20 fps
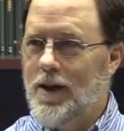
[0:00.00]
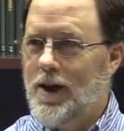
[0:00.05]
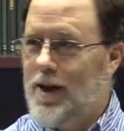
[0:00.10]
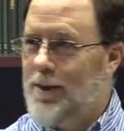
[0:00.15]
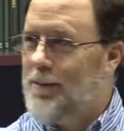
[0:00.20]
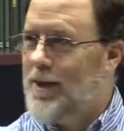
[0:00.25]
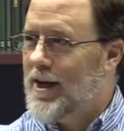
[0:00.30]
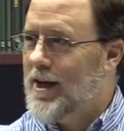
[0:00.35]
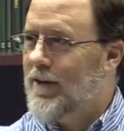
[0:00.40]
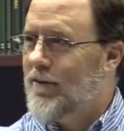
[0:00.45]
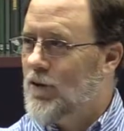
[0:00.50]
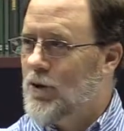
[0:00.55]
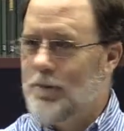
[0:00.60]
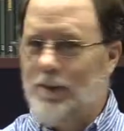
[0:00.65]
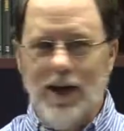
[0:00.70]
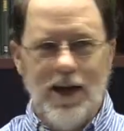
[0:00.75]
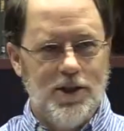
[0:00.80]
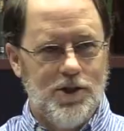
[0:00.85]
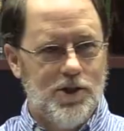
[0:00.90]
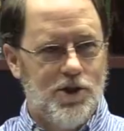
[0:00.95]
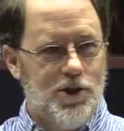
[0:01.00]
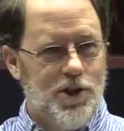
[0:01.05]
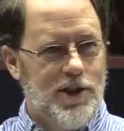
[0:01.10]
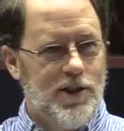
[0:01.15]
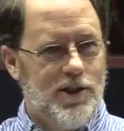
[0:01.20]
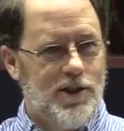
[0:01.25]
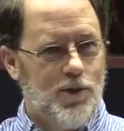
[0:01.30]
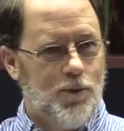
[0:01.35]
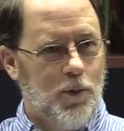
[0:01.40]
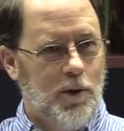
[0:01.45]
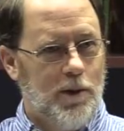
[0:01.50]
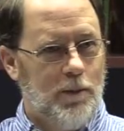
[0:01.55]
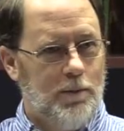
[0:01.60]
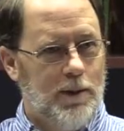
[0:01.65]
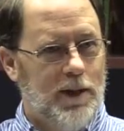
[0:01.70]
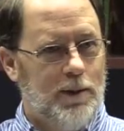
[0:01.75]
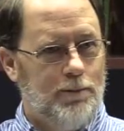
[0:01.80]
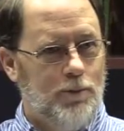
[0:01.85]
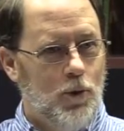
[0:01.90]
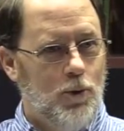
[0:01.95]
Anybody ever imagine Jesus with a
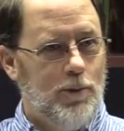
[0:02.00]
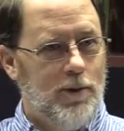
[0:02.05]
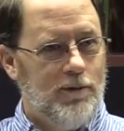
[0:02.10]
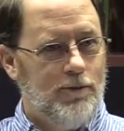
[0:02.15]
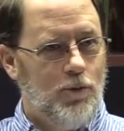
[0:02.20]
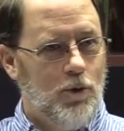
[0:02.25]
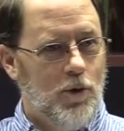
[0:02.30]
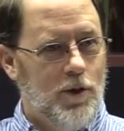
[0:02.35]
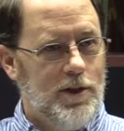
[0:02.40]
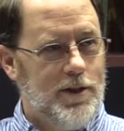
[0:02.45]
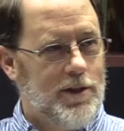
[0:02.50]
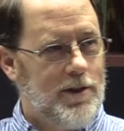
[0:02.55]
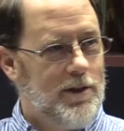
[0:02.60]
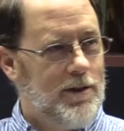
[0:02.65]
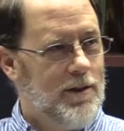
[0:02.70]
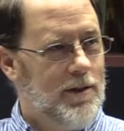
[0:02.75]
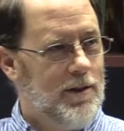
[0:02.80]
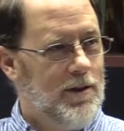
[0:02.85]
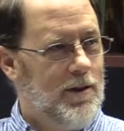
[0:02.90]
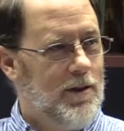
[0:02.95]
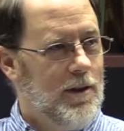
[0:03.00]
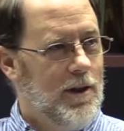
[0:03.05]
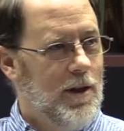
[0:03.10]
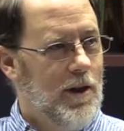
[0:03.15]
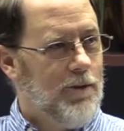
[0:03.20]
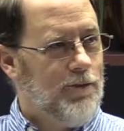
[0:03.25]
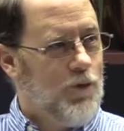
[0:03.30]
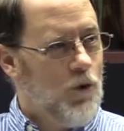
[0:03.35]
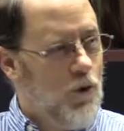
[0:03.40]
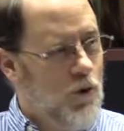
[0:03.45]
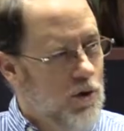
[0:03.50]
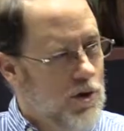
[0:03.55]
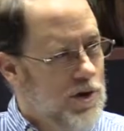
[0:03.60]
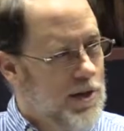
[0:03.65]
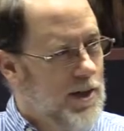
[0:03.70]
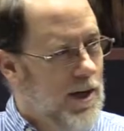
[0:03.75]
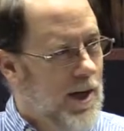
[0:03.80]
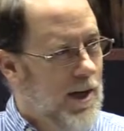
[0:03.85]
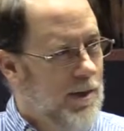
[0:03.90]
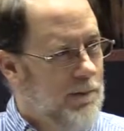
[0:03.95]
big booming voice? Of
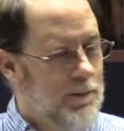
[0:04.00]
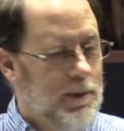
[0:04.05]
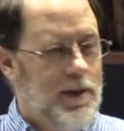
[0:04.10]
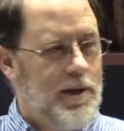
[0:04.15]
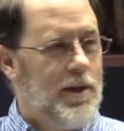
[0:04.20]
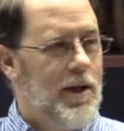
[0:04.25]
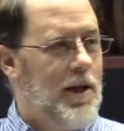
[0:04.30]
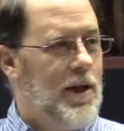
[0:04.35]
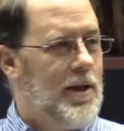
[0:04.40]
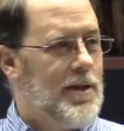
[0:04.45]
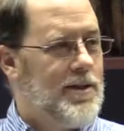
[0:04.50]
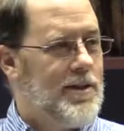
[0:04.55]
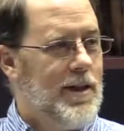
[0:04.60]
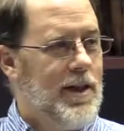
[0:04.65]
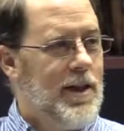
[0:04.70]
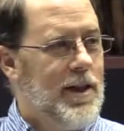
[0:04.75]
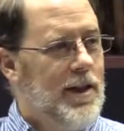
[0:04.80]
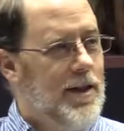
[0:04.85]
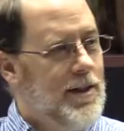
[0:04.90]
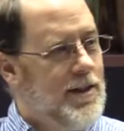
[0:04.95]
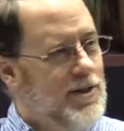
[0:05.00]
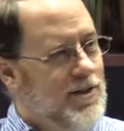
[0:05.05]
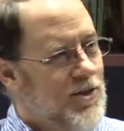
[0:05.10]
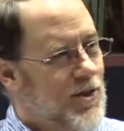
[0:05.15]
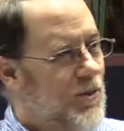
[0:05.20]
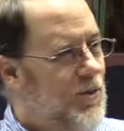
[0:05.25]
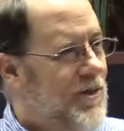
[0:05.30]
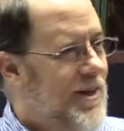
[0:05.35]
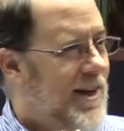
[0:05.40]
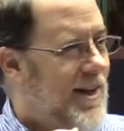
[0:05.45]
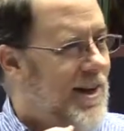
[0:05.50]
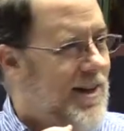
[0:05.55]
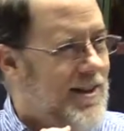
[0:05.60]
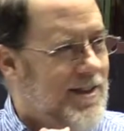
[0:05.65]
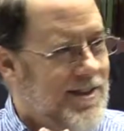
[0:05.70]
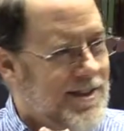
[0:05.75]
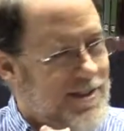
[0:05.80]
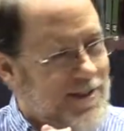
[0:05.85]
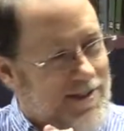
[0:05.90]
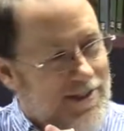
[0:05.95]
course not, because he's so
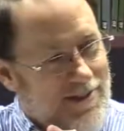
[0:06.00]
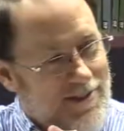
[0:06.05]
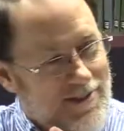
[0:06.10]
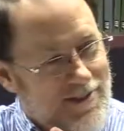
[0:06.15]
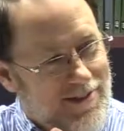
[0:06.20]
nice.